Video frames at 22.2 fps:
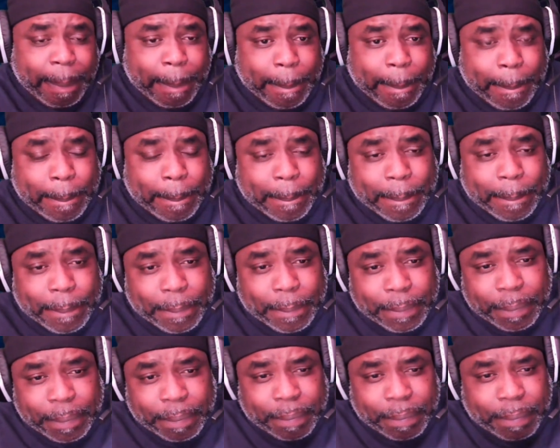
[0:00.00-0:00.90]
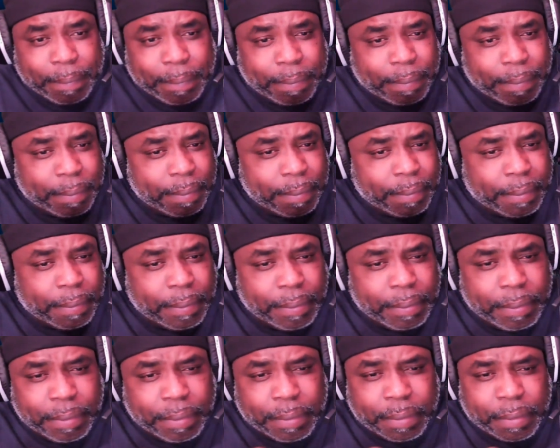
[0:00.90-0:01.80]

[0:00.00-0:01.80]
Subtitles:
(silence)